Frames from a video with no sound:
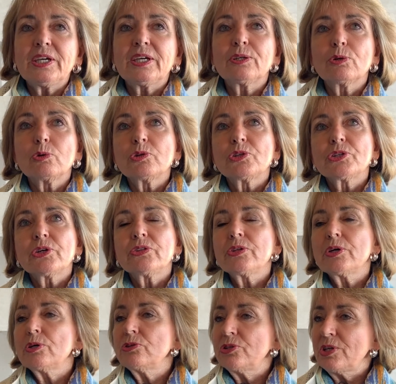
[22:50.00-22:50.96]
also in
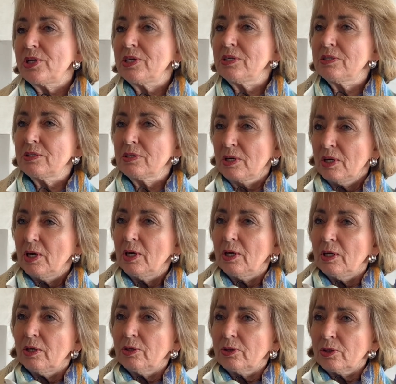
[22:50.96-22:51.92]
those days,
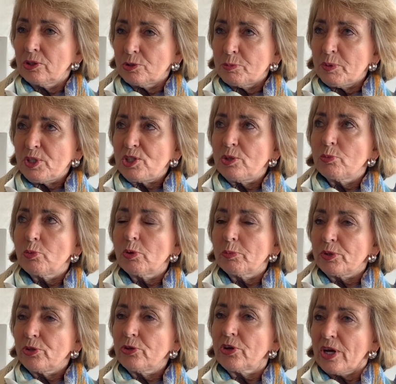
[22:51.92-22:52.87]
especially
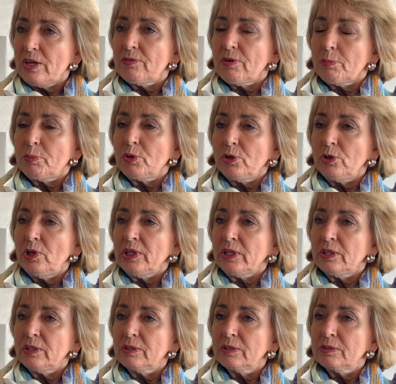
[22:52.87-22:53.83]
women, you gave up early,
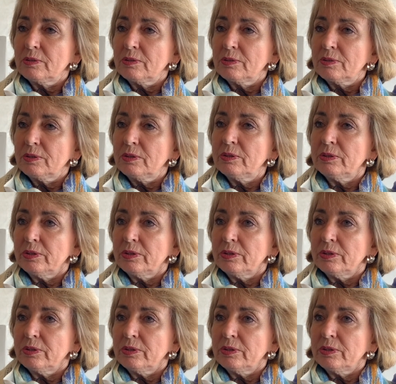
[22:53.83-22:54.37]
you know.